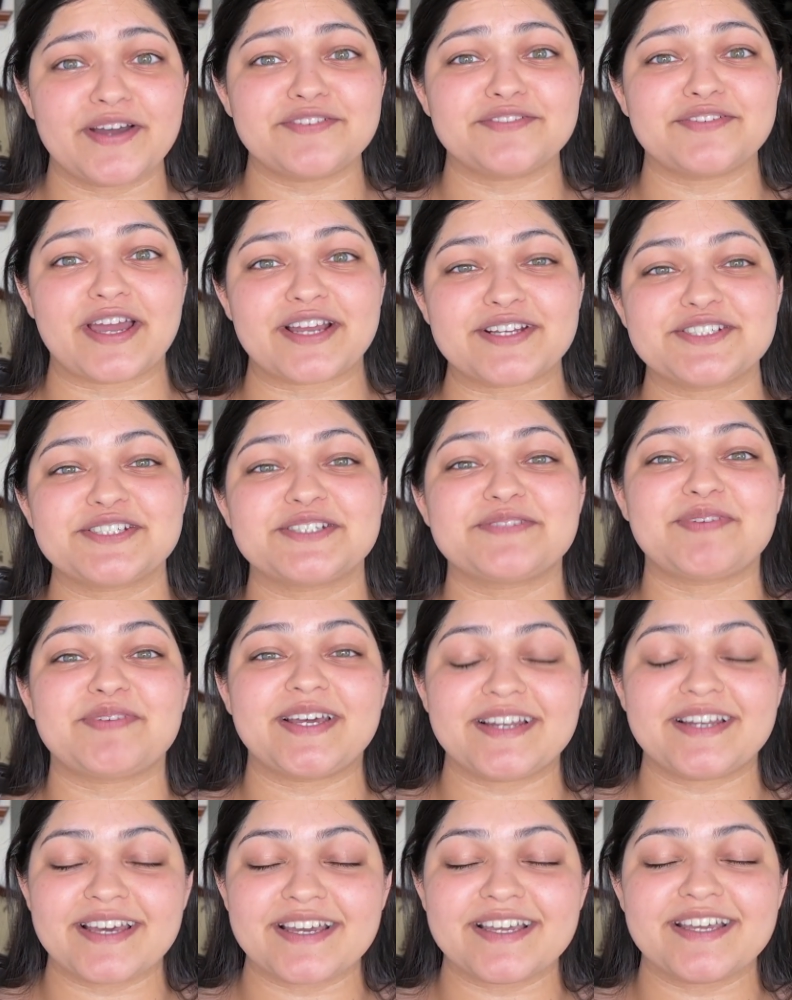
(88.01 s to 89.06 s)
fractured my
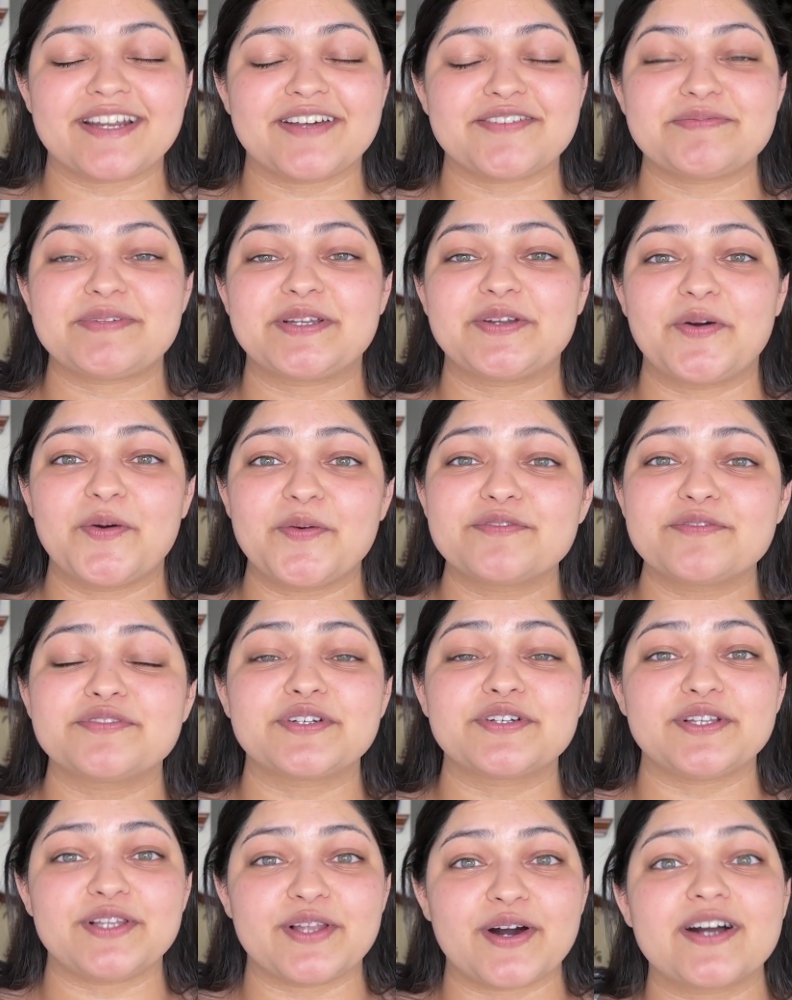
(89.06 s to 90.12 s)
leg and I've been home for
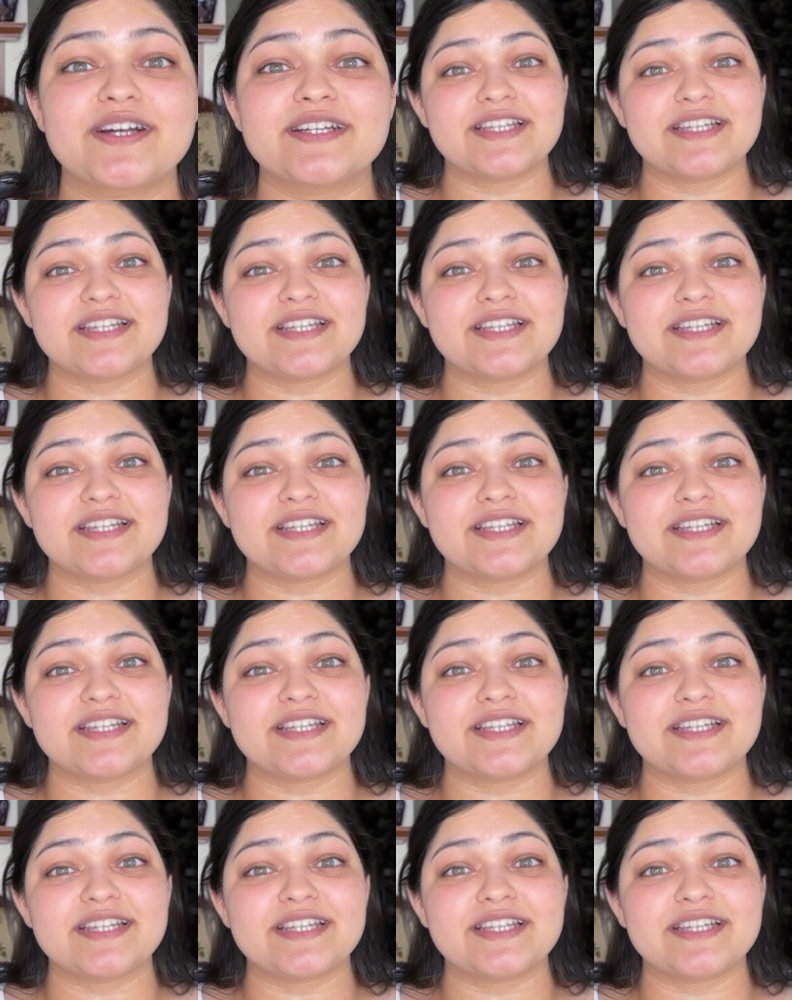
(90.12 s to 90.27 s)
a long